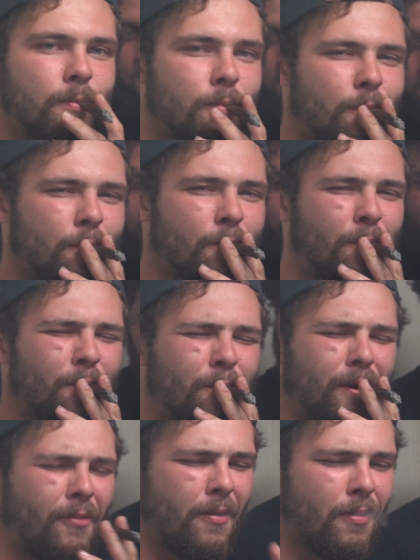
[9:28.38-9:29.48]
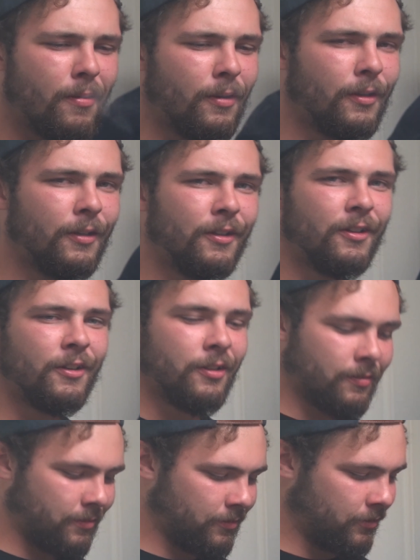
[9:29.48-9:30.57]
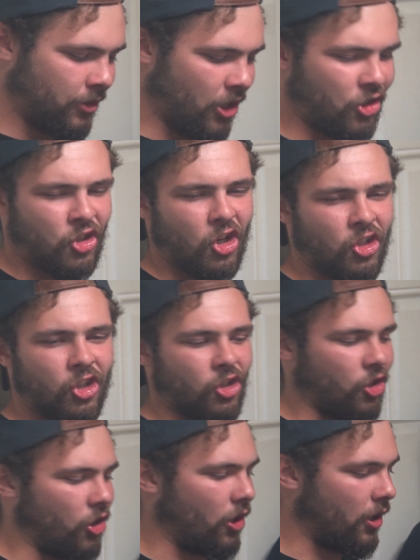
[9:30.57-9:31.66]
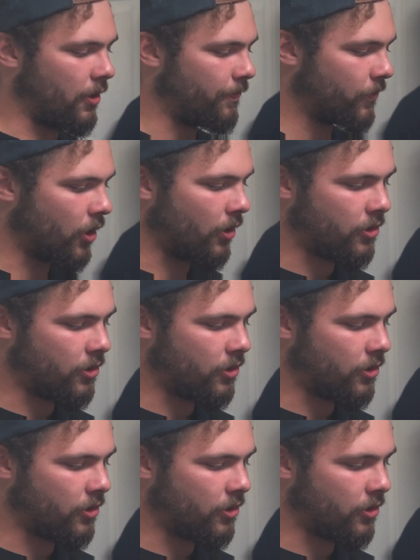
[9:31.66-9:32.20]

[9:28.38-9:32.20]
Man. Oh my God, he's smoking a. Finger. It's just a cigar. Oh,